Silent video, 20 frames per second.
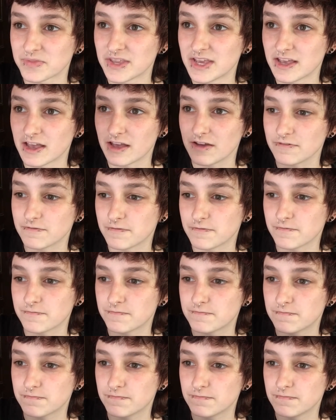if
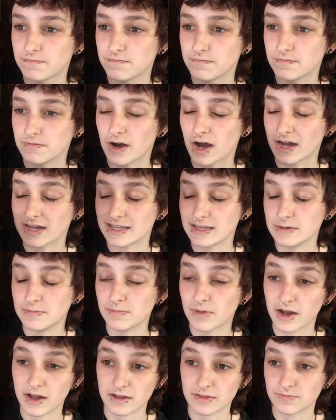I keep
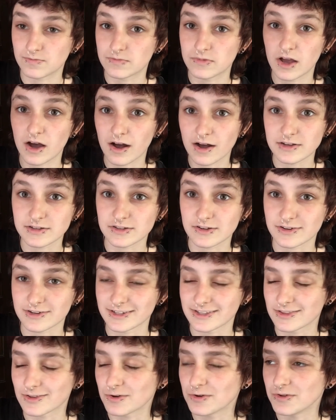my eyes on it
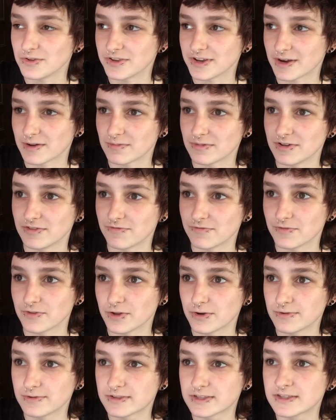the whole time, it
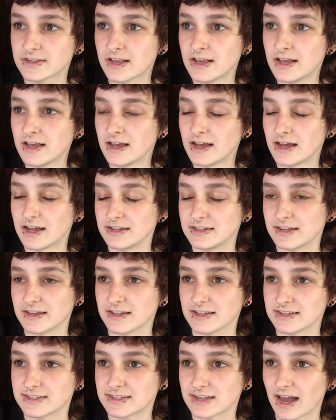floats until
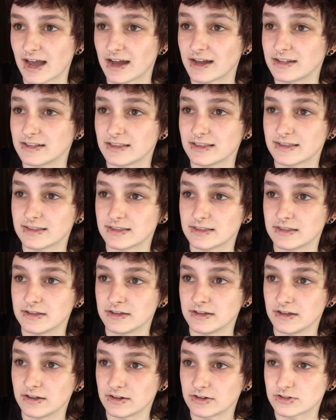it's at
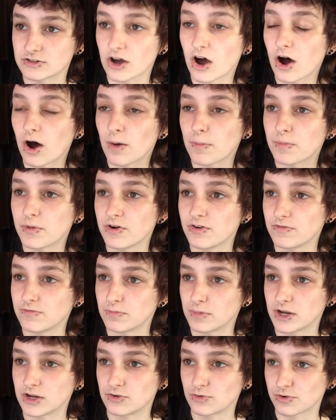the top of my
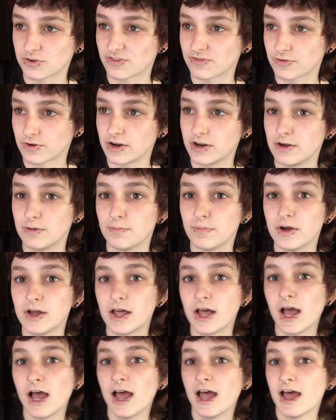door frame
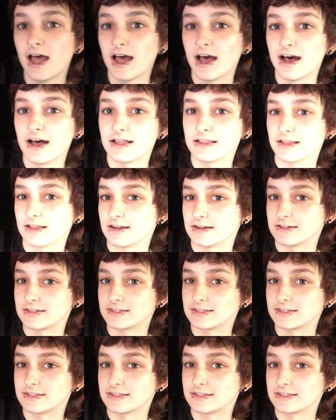and then it